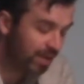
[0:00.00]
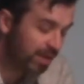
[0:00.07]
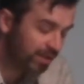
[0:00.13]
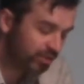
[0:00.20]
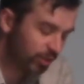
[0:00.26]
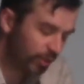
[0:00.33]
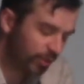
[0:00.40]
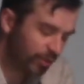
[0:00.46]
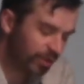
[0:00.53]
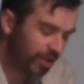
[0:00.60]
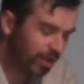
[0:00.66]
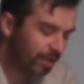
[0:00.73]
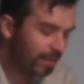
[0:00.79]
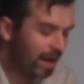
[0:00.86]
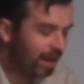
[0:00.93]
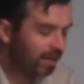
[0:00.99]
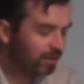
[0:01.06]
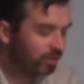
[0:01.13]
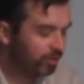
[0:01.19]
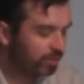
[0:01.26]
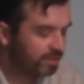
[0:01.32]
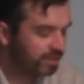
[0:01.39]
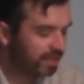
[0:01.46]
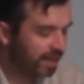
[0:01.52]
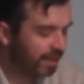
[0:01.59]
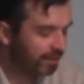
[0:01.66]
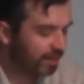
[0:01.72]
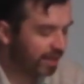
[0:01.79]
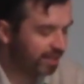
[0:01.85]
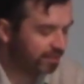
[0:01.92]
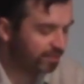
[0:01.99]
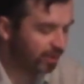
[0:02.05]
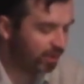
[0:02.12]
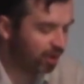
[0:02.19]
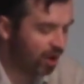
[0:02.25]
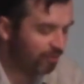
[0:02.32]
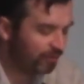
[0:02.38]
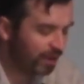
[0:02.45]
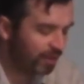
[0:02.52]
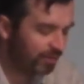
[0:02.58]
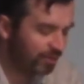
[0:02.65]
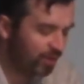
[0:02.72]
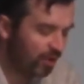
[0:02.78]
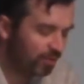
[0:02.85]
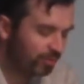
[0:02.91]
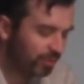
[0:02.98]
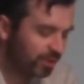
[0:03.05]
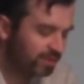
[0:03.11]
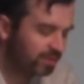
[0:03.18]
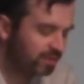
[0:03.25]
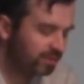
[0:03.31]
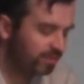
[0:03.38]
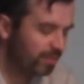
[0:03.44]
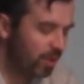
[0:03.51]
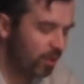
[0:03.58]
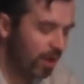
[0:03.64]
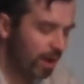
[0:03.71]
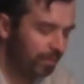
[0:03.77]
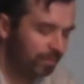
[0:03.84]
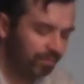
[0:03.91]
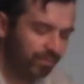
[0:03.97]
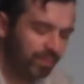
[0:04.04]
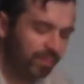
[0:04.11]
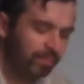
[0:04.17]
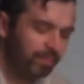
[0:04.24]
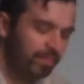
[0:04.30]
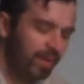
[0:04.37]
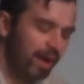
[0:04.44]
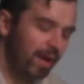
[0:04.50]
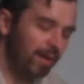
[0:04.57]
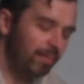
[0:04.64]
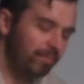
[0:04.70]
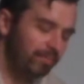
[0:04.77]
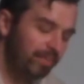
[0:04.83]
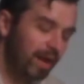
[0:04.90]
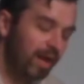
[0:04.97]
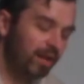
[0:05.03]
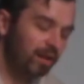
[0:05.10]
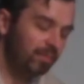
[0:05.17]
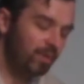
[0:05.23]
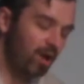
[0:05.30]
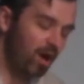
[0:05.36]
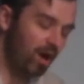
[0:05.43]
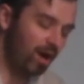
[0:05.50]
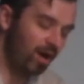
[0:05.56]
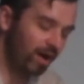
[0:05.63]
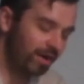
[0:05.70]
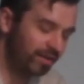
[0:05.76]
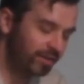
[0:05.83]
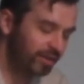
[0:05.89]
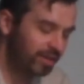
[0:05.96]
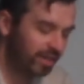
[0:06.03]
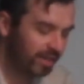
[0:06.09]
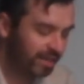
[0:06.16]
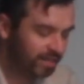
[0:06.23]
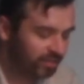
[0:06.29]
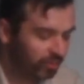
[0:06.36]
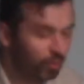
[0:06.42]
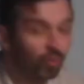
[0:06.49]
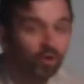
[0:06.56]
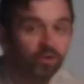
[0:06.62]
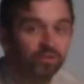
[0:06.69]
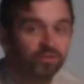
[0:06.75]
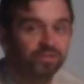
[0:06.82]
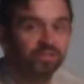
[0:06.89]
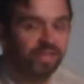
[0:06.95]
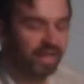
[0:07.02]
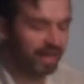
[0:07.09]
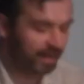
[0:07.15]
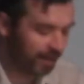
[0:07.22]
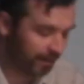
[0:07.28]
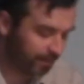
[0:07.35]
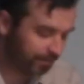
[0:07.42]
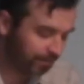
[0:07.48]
So he returned to Balak, who was standing by his burnt offering with all the princes of Moab. And then Balaam uttered his oracle, saying,